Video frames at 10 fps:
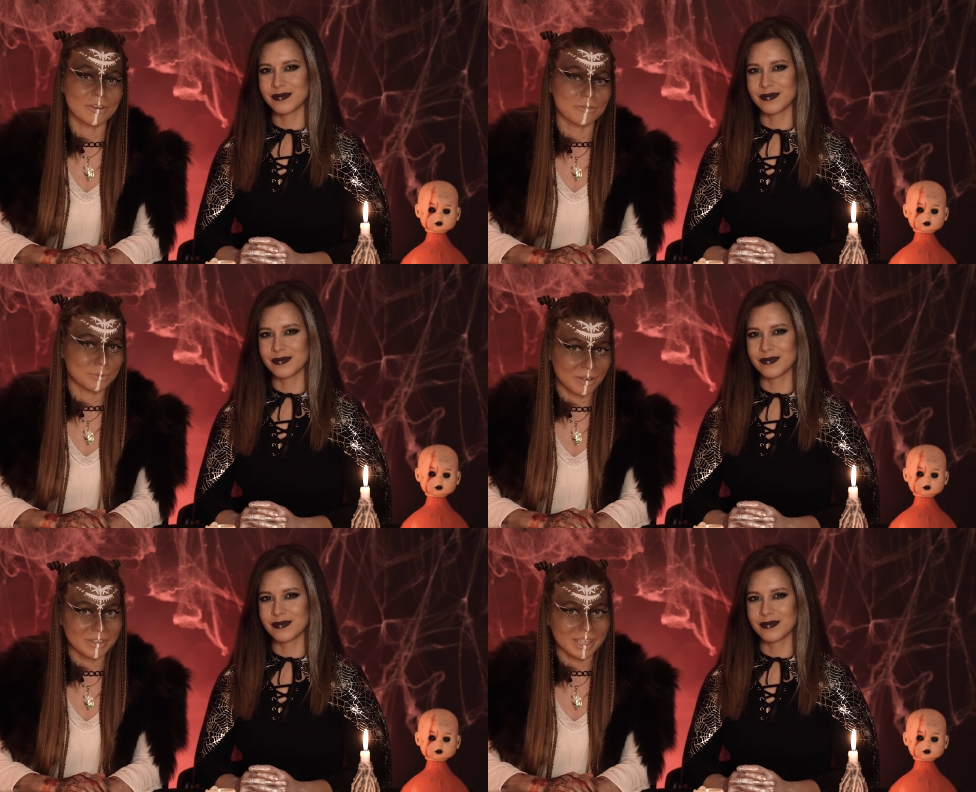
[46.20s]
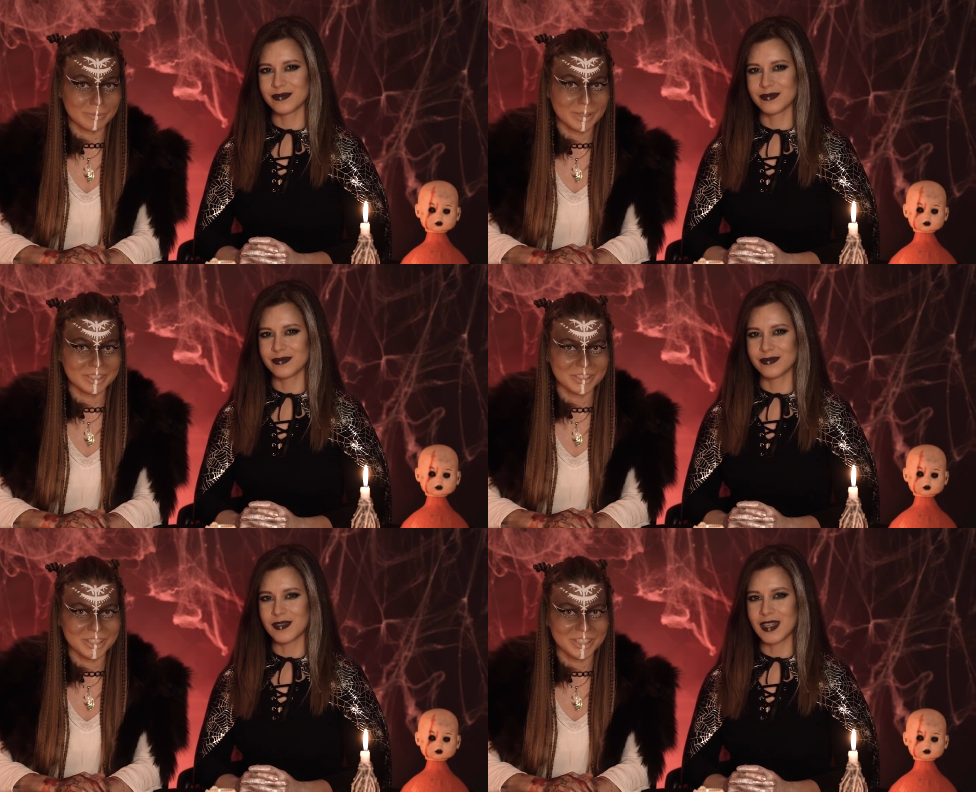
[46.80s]
Speaker 1: of profile
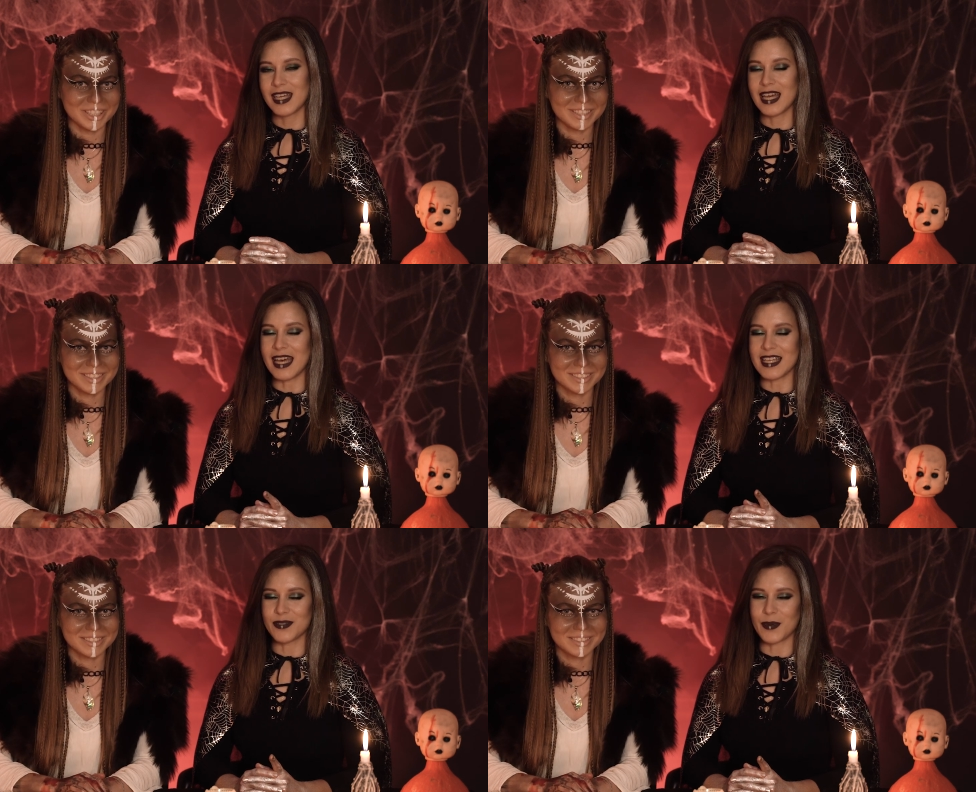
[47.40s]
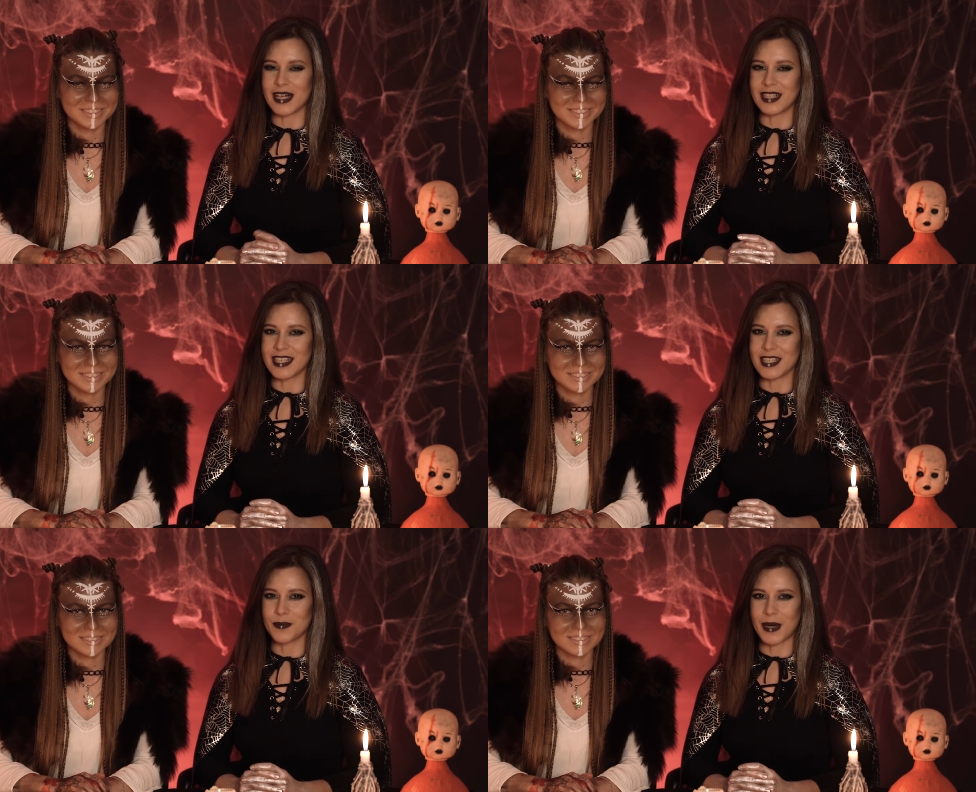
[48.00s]
builder.
Speaker 2: As well
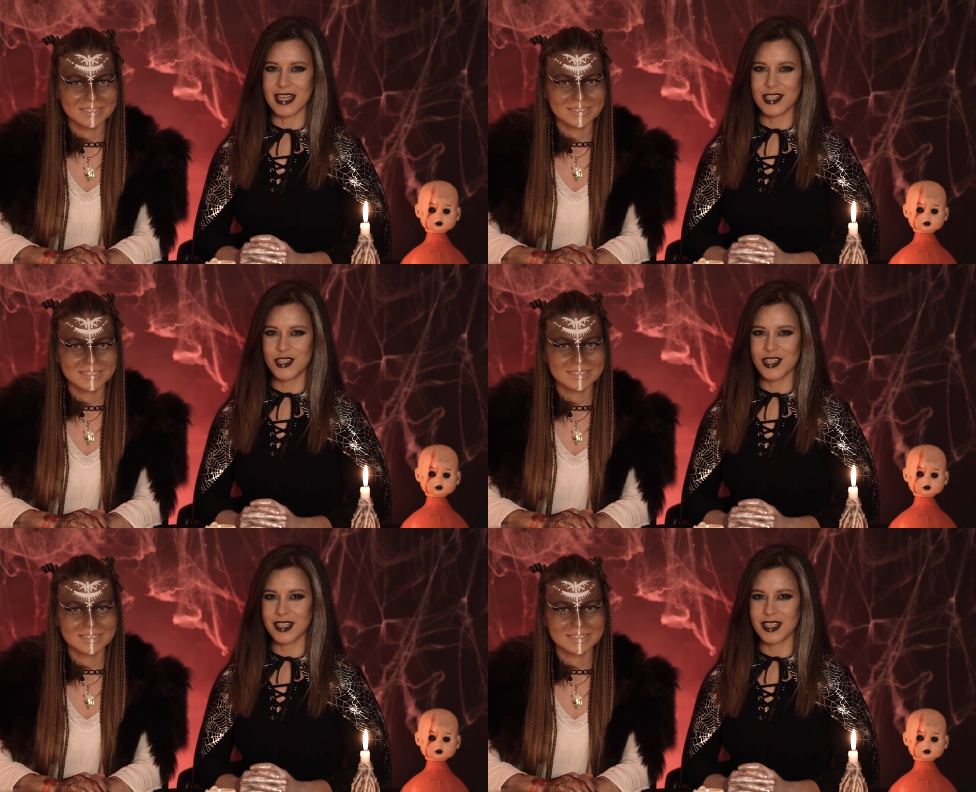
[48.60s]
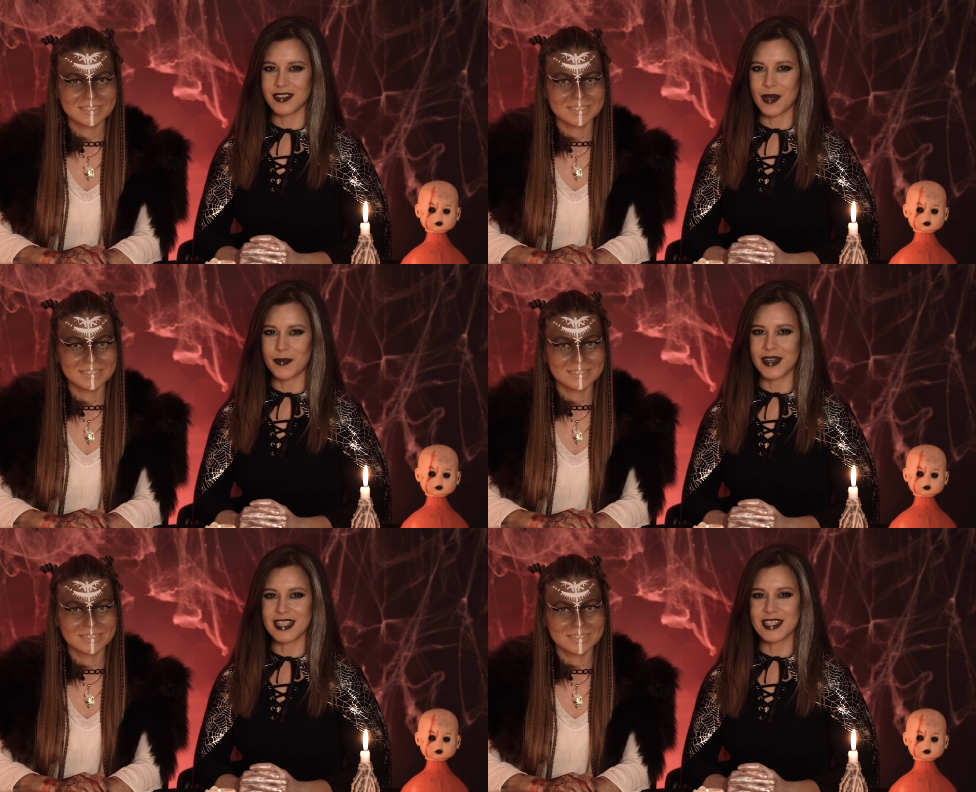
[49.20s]
as pine chilling
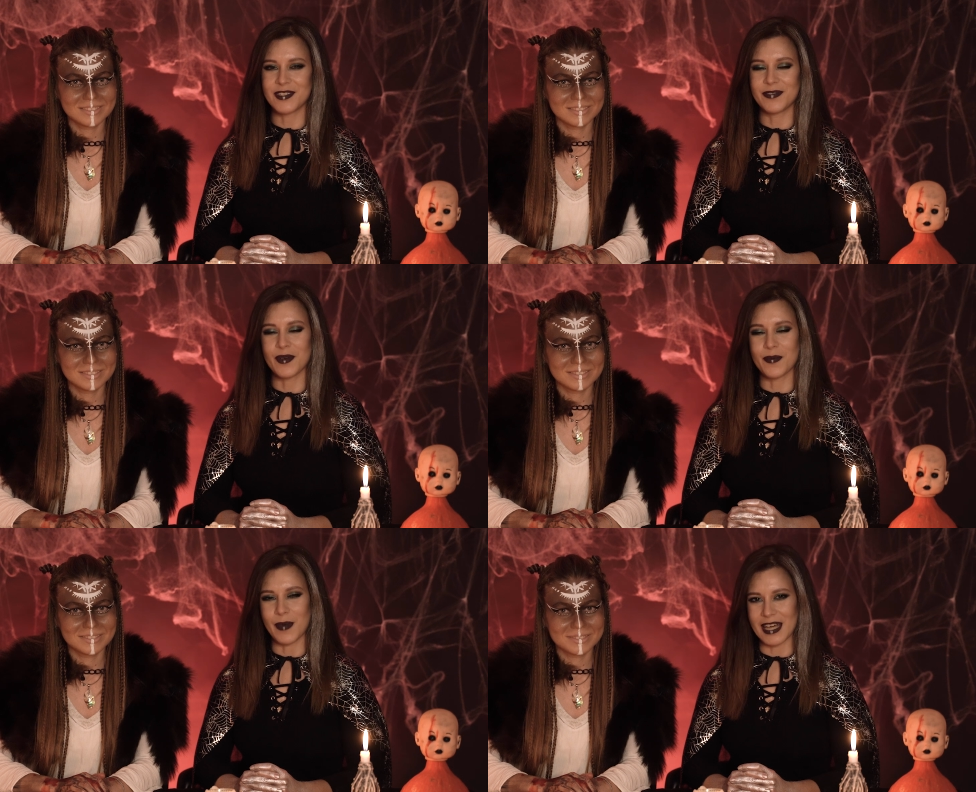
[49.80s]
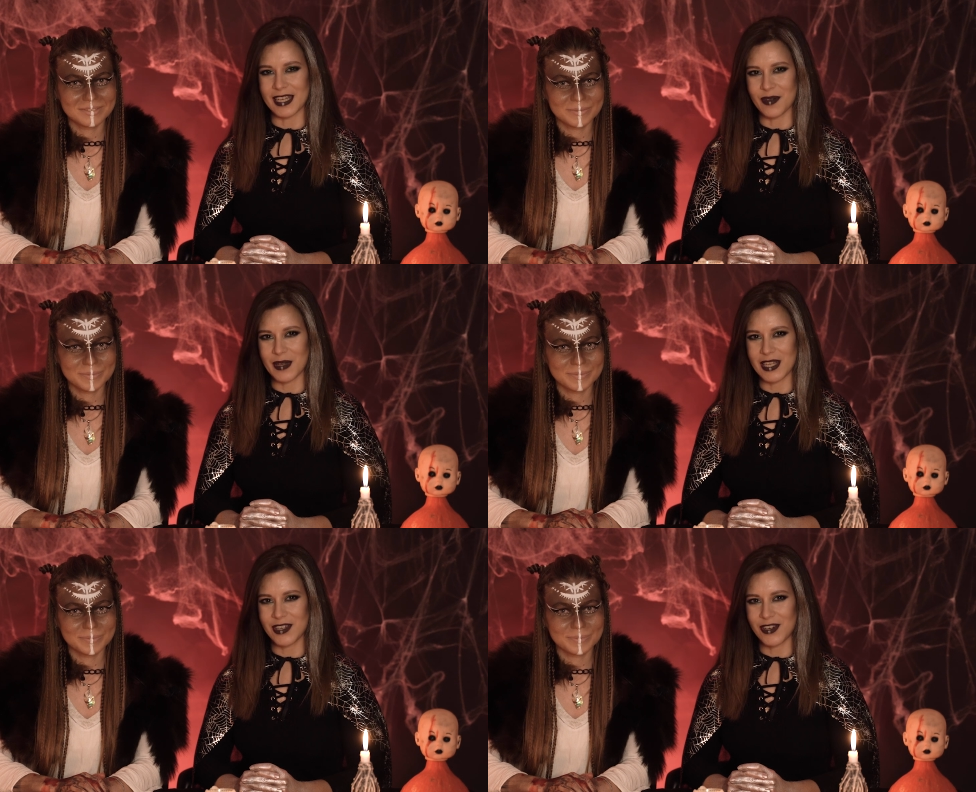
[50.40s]
labyrinth of Omega
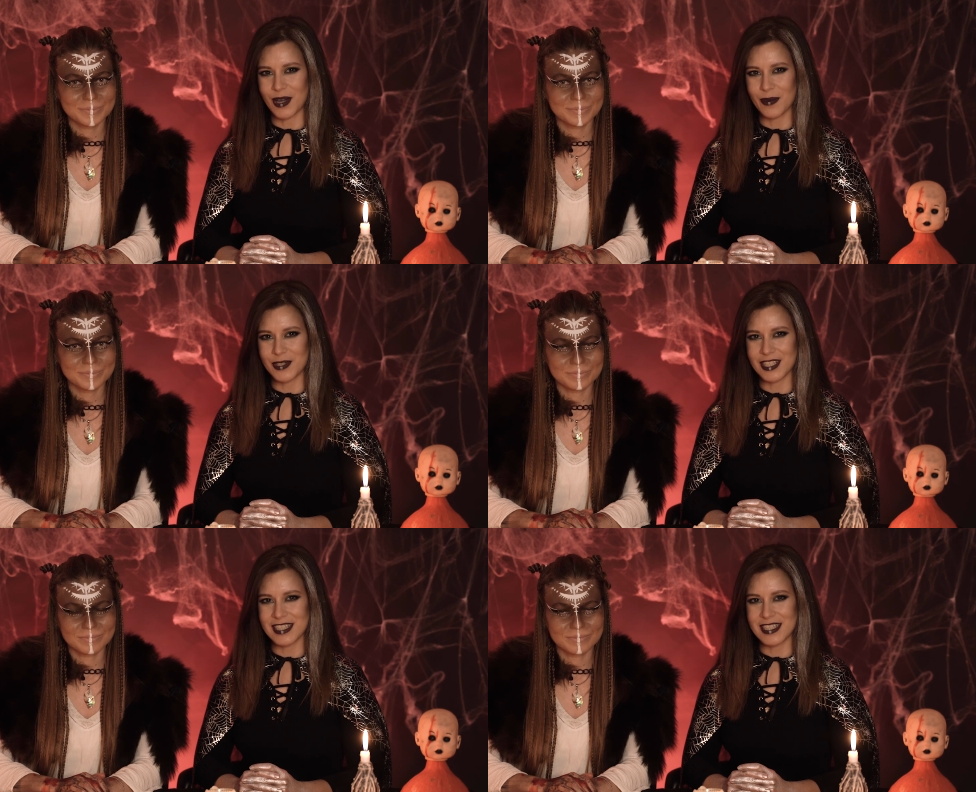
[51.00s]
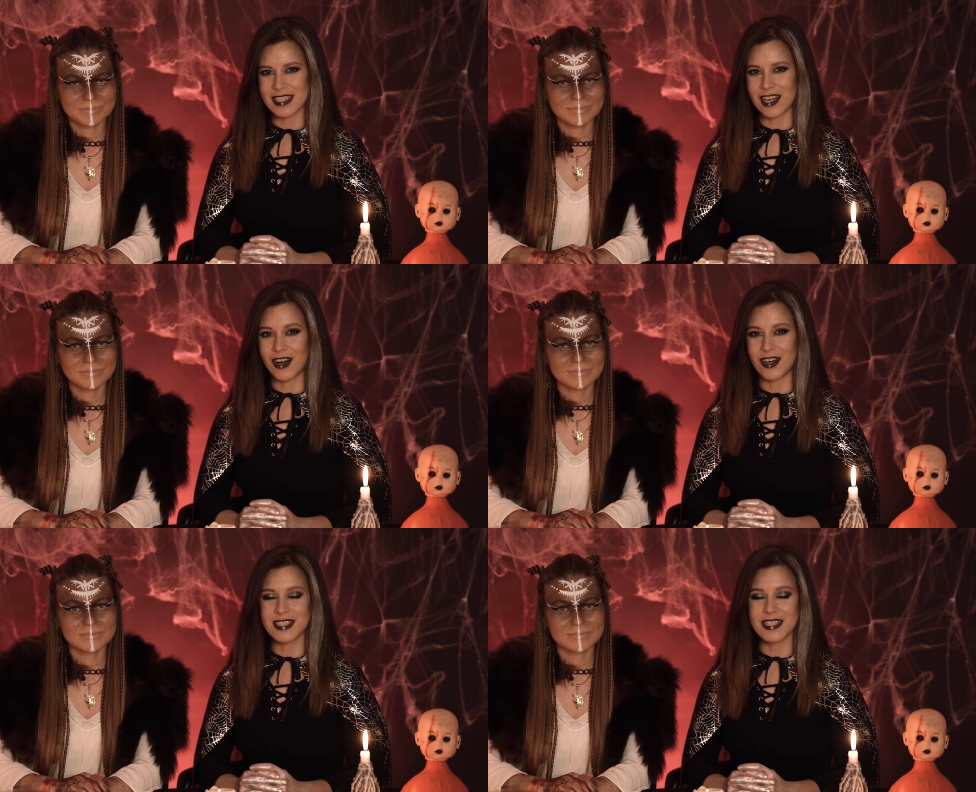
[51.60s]
menu options,
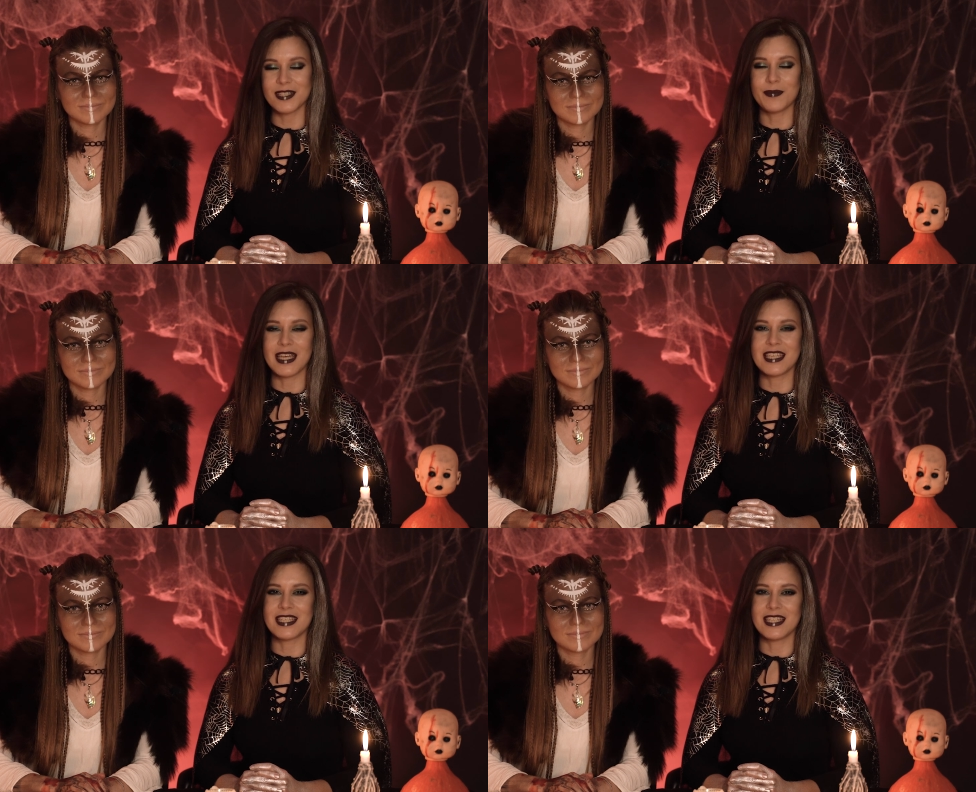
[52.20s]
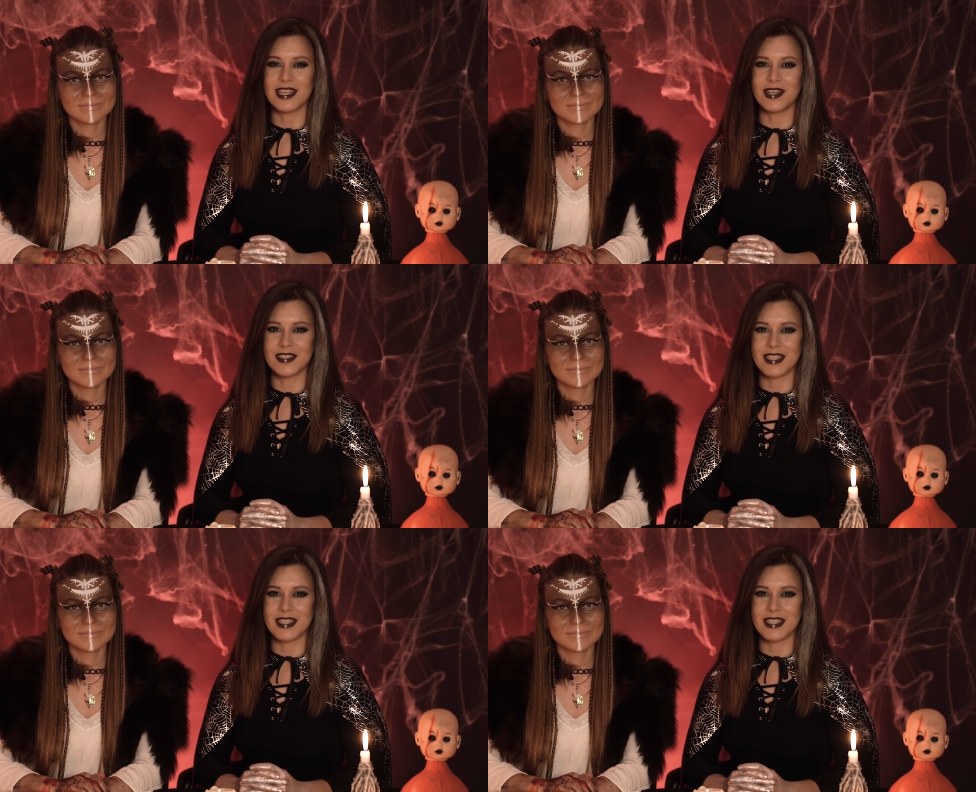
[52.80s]
haunted mason of